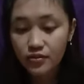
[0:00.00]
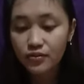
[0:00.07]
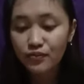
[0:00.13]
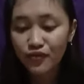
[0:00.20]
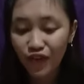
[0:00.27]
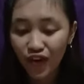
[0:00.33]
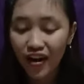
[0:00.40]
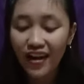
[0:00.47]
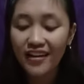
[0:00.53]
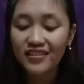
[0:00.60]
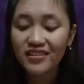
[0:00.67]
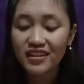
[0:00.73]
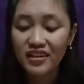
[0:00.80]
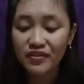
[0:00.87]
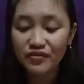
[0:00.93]
for an
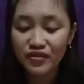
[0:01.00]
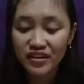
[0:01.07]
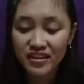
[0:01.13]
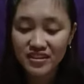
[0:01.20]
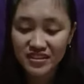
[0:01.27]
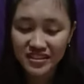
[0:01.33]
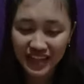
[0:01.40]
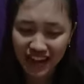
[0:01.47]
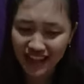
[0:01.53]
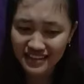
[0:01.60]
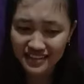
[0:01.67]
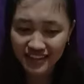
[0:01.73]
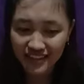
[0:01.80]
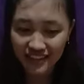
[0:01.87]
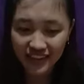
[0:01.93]
financial
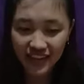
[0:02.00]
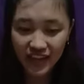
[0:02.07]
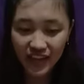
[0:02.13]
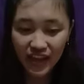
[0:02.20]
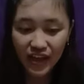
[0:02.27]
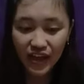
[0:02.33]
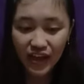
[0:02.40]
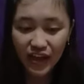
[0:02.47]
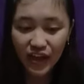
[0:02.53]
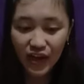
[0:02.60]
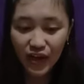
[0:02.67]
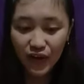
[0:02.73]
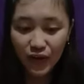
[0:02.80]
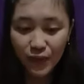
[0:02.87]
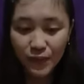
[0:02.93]
asset.
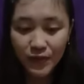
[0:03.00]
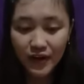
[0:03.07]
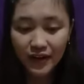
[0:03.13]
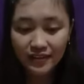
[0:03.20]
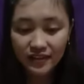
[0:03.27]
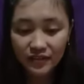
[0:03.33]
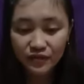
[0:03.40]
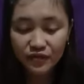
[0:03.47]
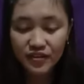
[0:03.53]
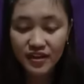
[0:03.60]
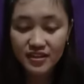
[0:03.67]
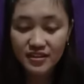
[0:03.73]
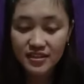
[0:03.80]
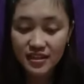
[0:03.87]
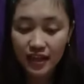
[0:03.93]
Cooperative
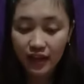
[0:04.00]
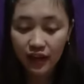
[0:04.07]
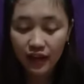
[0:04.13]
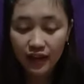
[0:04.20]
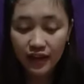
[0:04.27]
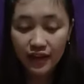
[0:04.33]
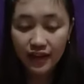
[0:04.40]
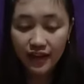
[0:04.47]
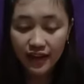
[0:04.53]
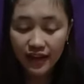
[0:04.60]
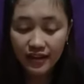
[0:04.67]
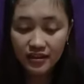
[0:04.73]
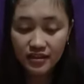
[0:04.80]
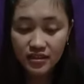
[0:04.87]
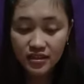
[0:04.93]
financial.
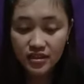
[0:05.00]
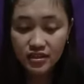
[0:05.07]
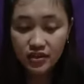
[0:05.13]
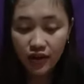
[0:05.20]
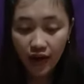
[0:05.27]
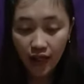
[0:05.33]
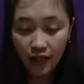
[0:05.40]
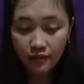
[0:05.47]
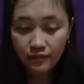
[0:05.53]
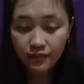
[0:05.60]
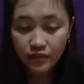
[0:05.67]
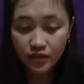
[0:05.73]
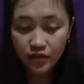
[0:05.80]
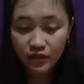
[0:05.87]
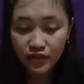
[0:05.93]
In this realm,
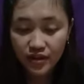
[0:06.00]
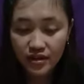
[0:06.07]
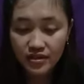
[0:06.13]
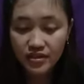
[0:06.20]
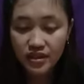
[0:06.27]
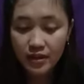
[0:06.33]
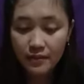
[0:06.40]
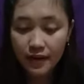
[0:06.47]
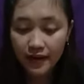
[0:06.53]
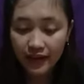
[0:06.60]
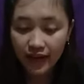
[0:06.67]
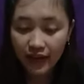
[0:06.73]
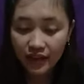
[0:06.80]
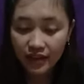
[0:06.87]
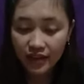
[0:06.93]
the financial
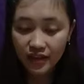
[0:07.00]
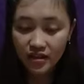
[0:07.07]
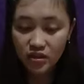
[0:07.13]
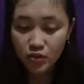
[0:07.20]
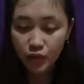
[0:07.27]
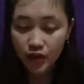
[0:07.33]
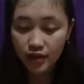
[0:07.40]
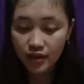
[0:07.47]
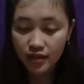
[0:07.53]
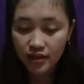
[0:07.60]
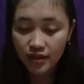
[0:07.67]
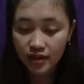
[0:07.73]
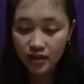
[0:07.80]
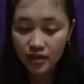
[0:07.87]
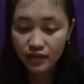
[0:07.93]
market is what
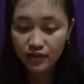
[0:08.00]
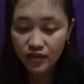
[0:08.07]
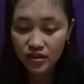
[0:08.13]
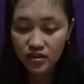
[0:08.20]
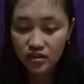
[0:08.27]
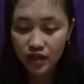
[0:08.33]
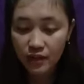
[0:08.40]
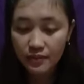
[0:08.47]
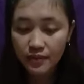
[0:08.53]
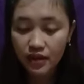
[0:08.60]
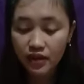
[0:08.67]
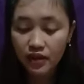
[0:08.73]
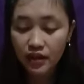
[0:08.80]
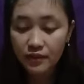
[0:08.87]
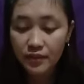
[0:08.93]

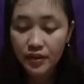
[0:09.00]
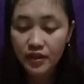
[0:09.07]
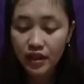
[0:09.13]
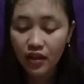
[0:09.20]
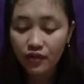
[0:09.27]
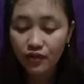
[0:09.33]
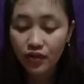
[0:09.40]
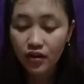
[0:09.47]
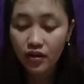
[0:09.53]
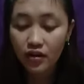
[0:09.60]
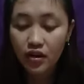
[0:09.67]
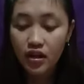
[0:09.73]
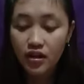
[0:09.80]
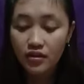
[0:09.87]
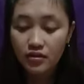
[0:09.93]
investable capital for
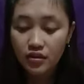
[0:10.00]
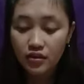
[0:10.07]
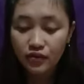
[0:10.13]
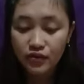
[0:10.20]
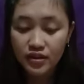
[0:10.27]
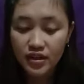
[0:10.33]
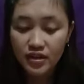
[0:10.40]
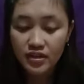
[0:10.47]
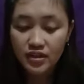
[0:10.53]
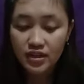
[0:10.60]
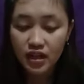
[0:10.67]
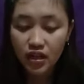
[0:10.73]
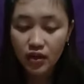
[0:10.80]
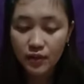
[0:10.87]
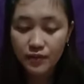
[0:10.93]

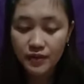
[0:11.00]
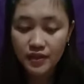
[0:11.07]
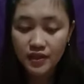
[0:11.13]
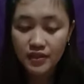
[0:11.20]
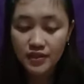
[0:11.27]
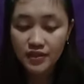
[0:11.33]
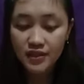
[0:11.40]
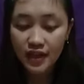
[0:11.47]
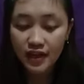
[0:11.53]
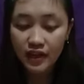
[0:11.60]
non-financial companies